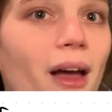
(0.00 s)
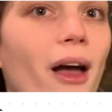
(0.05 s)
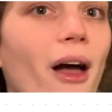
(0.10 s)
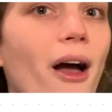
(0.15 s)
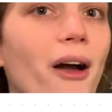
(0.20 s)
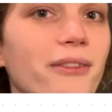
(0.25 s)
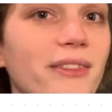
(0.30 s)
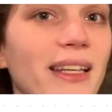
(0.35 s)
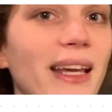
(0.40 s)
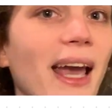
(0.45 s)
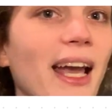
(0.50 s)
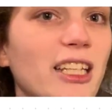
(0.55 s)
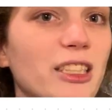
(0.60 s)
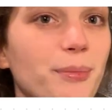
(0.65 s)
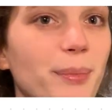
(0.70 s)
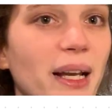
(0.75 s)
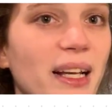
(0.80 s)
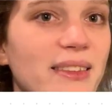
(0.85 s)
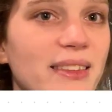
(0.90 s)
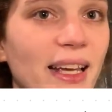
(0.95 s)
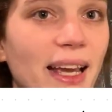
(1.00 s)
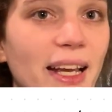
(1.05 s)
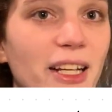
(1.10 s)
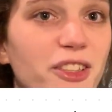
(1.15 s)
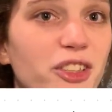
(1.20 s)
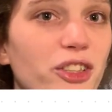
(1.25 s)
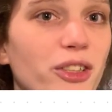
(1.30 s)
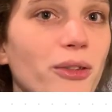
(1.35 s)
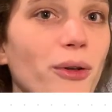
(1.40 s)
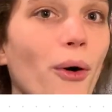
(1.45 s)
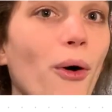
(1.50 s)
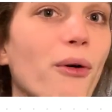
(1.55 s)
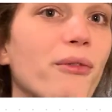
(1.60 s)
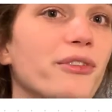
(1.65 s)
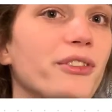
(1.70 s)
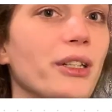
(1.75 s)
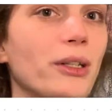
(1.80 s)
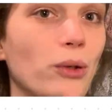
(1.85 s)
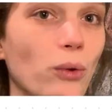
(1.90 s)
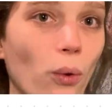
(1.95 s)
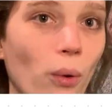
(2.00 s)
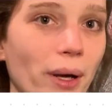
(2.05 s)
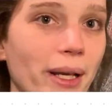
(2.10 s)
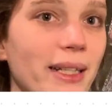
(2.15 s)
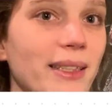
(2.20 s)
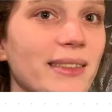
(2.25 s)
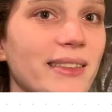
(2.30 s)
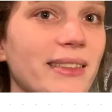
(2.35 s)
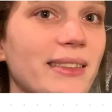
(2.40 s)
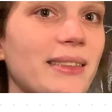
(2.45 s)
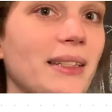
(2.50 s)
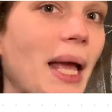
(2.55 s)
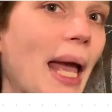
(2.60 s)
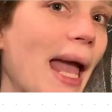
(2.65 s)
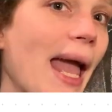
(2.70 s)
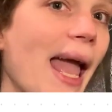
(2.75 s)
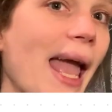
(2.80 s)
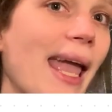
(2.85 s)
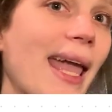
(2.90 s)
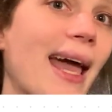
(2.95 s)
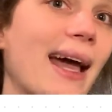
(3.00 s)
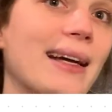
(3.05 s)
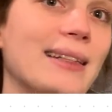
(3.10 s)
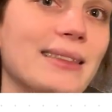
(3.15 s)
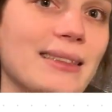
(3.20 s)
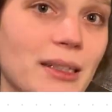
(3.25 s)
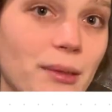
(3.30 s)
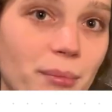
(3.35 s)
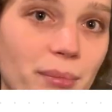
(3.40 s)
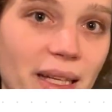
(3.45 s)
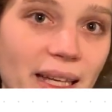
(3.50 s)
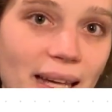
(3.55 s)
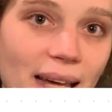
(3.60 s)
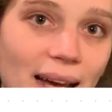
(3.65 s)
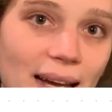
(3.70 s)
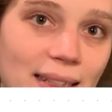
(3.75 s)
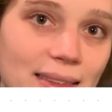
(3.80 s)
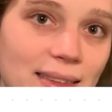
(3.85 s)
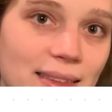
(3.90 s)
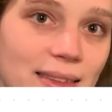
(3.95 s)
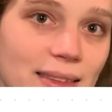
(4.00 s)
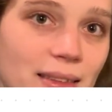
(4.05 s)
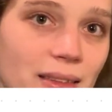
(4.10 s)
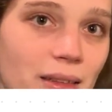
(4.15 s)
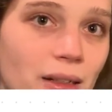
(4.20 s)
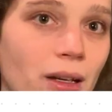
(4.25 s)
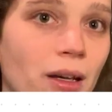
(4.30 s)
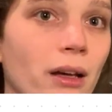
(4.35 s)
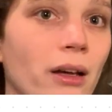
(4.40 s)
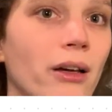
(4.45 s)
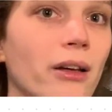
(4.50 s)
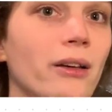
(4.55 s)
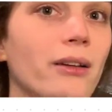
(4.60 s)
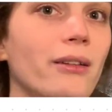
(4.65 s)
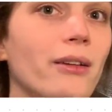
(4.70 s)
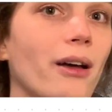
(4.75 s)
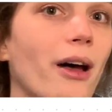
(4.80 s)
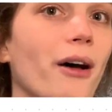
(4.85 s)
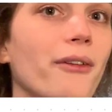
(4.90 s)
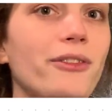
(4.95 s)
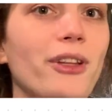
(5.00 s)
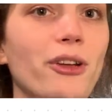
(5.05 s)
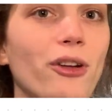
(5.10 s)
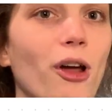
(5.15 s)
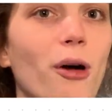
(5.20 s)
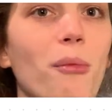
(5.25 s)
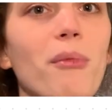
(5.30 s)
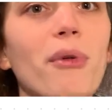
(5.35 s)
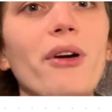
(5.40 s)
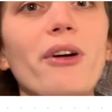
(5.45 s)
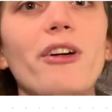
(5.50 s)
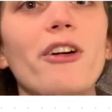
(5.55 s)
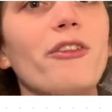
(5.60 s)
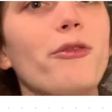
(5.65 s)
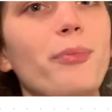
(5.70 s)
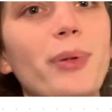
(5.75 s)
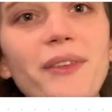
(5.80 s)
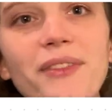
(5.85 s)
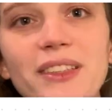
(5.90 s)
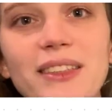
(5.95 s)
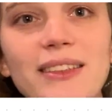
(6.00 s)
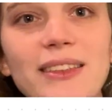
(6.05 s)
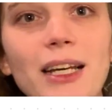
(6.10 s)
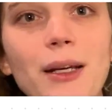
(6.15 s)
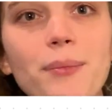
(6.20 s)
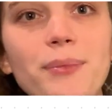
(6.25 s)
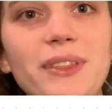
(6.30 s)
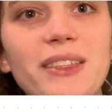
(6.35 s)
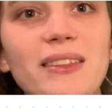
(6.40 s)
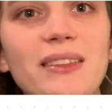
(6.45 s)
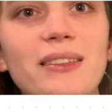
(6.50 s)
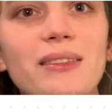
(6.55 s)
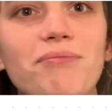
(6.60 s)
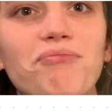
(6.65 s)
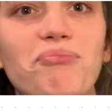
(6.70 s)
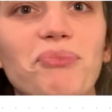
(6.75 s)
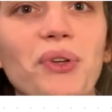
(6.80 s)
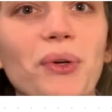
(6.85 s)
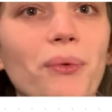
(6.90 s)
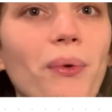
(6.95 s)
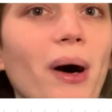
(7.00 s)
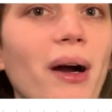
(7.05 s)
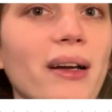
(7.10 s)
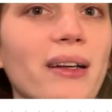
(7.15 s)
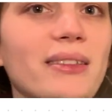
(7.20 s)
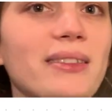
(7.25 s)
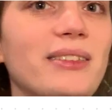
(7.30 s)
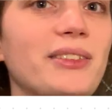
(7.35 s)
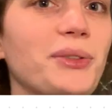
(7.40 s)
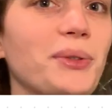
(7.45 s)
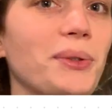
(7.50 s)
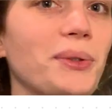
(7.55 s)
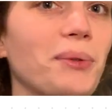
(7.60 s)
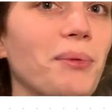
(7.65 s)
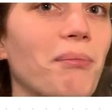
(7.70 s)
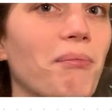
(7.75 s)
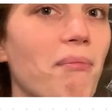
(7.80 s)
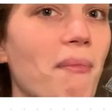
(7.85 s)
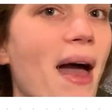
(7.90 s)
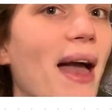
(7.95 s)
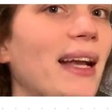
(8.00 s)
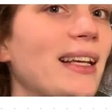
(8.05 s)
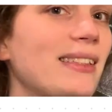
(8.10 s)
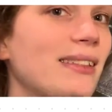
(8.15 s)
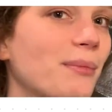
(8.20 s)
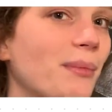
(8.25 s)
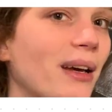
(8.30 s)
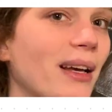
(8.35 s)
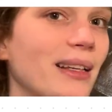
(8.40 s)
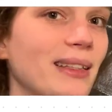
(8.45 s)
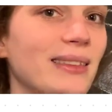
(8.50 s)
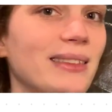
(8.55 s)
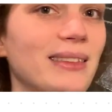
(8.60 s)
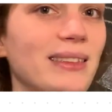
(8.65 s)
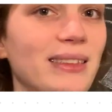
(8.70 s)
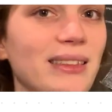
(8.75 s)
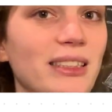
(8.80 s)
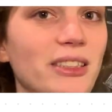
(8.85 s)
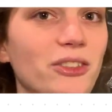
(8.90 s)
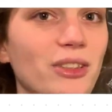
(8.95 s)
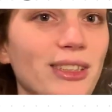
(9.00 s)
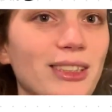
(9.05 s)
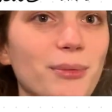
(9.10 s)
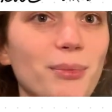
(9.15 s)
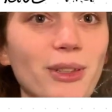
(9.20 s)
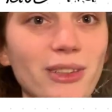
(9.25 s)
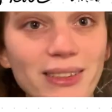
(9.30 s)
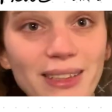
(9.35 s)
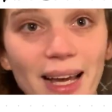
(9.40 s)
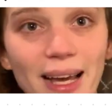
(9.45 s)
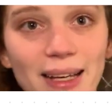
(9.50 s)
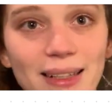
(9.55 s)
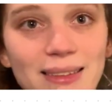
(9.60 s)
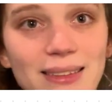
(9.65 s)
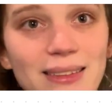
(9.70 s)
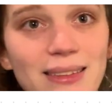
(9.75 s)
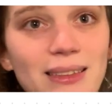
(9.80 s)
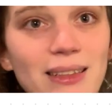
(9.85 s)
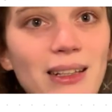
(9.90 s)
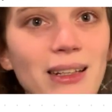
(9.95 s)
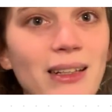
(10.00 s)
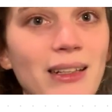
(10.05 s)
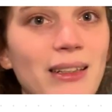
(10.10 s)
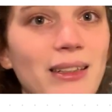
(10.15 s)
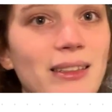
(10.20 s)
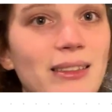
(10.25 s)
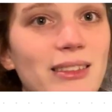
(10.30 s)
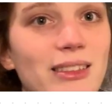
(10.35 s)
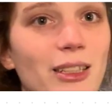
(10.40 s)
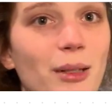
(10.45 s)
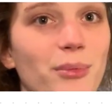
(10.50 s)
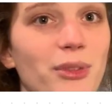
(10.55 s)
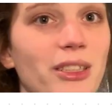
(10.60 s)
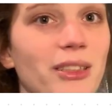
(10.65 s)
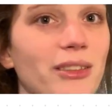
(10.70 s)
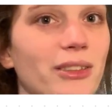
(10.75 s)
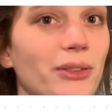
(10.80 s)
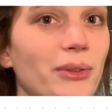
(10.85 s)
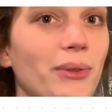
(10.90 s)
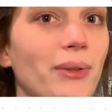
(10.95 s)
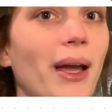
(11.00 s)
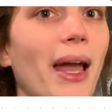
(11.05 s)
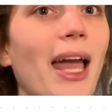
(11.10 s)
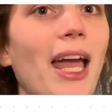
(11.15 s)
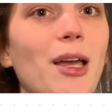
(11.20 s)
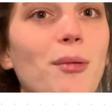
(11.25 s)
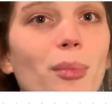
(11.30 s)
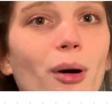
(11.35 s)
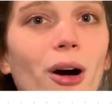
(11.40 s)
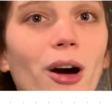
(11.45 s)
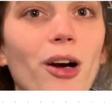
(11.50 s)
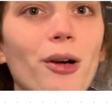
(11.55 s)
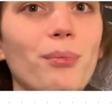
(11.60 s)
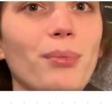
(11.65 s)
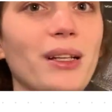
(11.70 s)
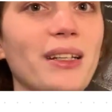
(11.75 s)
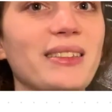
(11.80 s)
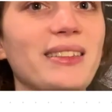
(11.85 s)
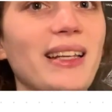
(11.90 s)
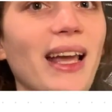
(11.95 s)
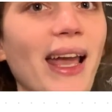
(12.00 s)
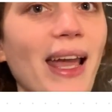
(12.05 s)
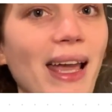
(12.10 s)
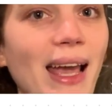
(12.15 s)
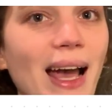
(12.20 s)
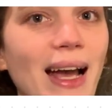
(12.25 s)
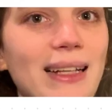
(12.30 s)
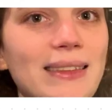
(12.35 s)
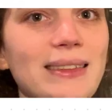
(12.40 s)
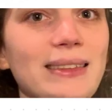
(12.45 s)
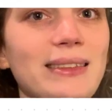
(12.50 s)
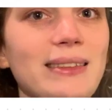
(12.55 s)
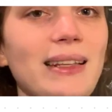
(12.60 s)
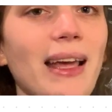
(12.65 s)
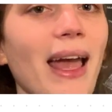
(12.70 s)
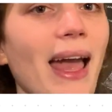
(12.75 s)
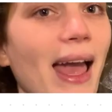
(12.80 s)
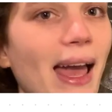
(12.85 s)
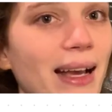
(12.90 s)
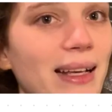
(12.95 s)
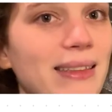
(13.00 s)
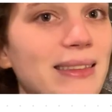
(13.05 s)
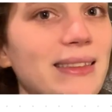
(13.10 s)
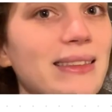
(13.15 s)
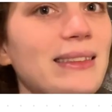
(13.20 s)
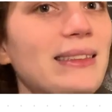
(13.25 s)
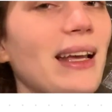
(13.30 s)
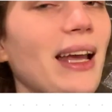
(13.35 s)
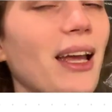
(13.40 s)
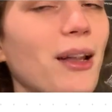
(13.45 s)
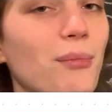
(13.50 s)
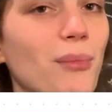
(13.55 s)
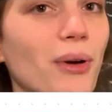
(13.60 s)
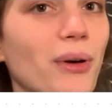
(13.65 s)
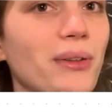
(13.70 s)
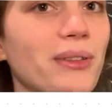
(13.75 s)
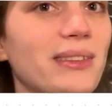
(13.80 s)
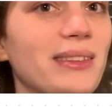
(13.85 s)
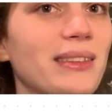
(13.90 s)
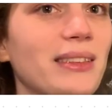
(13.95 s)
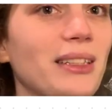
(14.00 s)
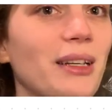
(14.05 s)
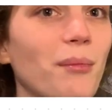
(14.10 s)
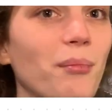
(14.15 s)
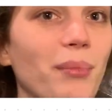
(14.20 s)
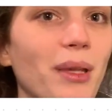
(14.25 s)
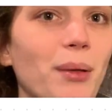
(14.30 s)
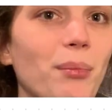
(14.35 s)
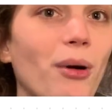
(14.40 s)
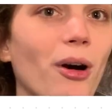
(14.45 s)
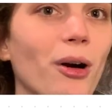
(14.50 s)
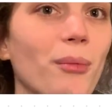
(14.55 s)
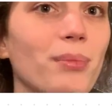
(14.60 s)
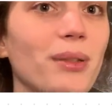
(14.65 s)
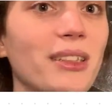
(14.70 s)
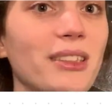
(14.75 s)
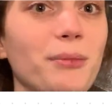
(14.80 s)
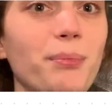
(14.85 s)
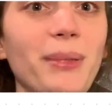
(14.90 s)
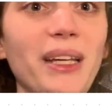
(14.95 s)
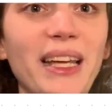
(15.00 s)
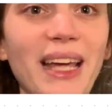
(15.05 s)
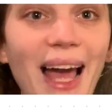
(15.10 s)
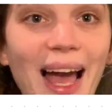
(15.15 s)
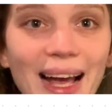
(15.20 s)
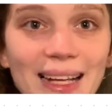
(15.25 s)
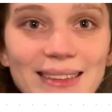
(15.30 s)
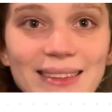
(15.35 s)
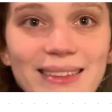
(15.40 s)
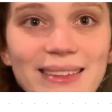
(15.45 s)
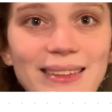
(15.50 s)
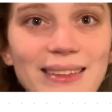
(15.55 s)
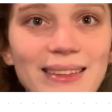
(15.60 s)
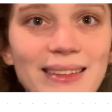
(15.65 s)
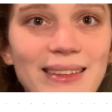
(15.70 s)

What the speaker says: of the expectation over the noise, A hat and B hat, of the number of pivot steps required to maximize C transpose X, subject to A bar plus A hat, X at most, B bar plus B hat.